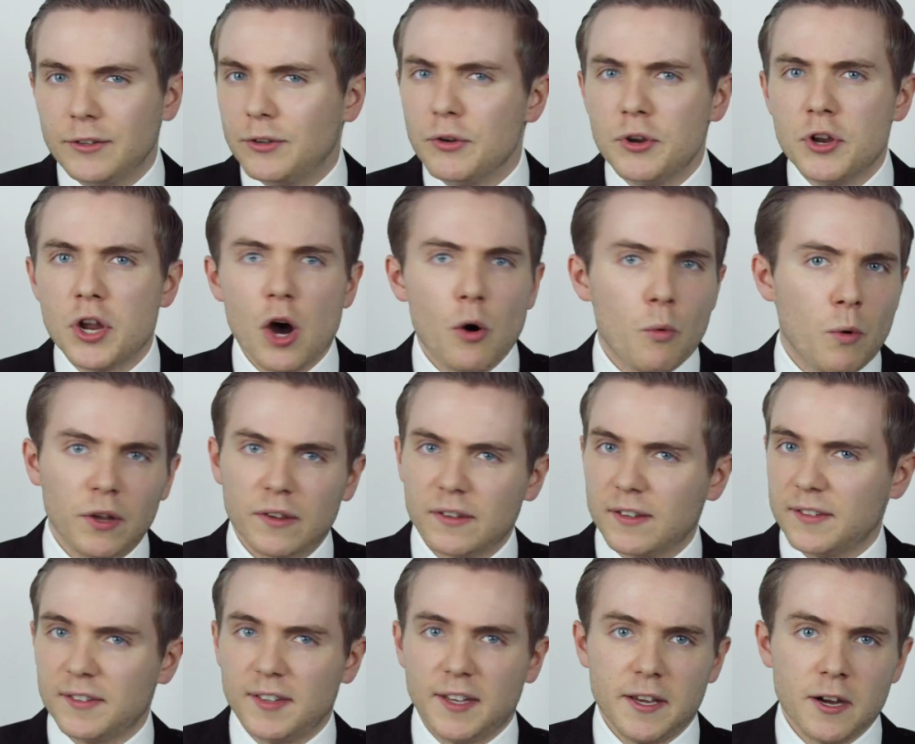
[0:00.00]
do not want
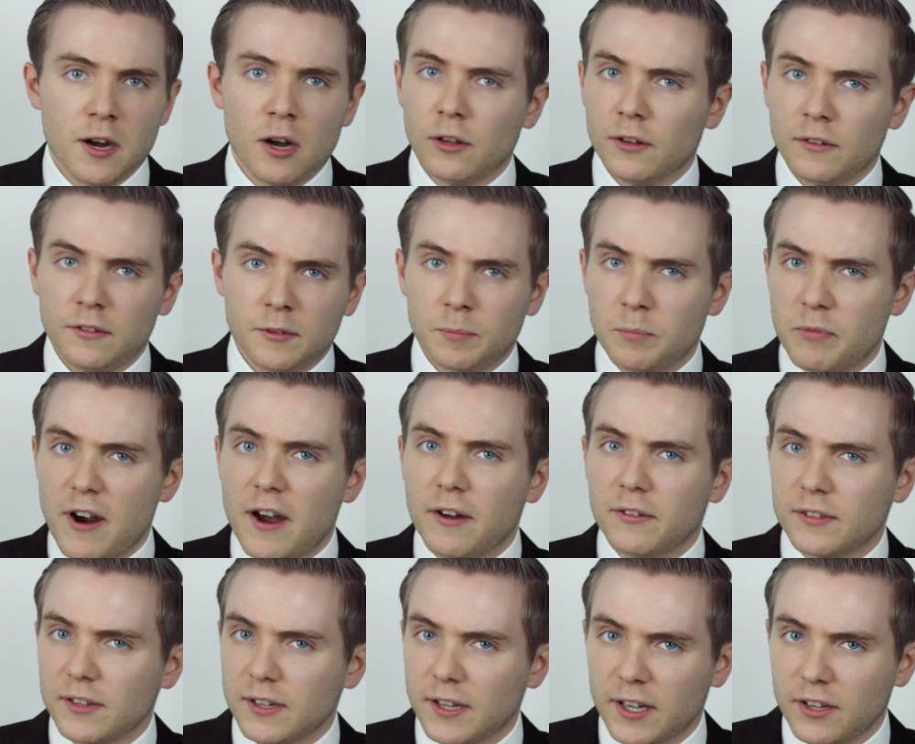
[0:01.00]
to see Holland's
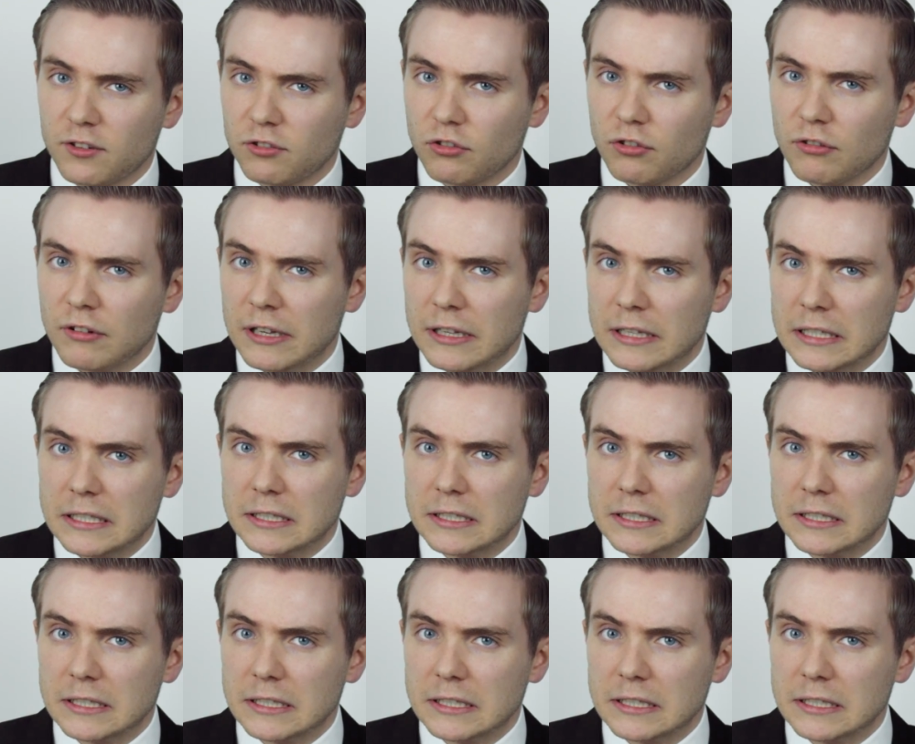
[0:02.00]
browsing history.